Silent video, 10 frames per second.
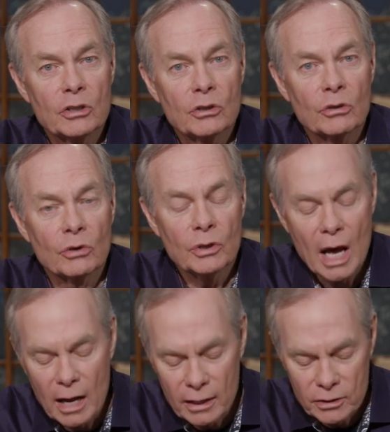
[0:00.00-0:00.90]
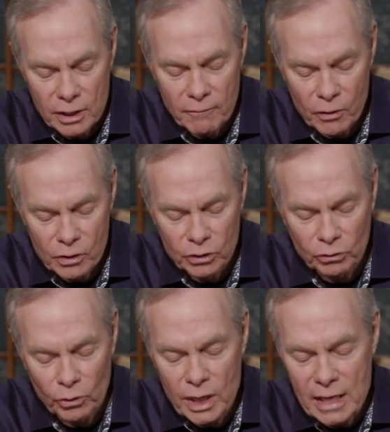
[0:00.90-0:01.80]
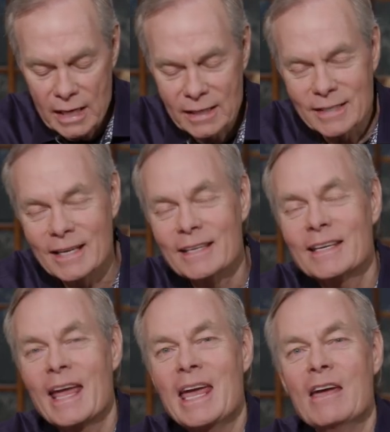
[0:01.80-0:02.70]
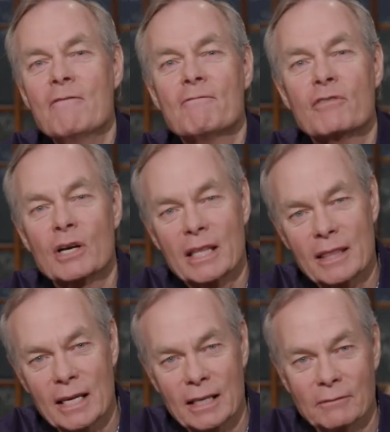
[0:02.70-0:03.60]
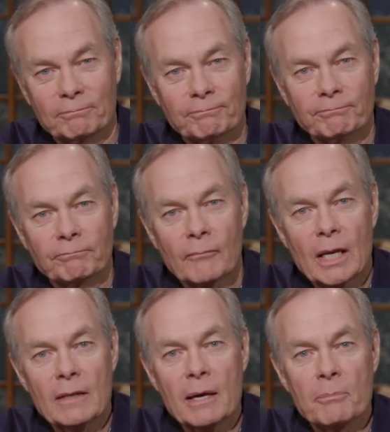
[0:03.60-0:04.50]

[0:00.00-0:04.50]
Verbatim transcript: you through knowledge. In verse 3, it says everything that